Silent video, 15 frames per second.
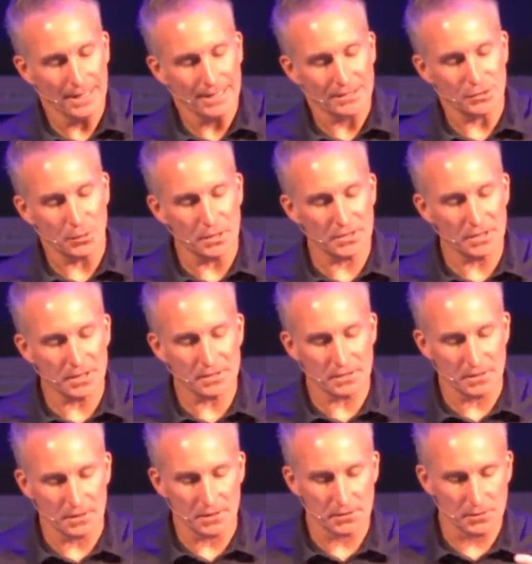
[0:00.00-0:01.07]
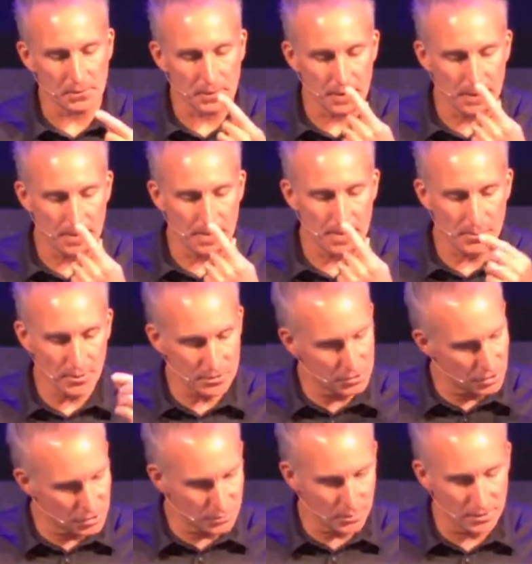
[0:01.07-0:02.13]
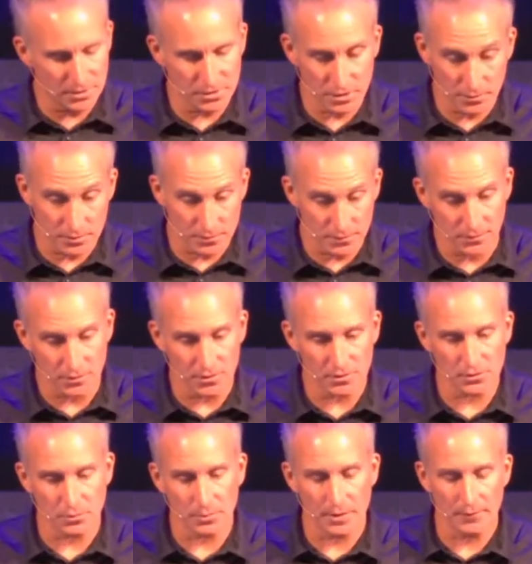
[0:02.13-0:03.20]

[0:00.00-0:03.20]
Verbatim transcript: So he says this, okay? You bring judgment on yourselves if you disobey.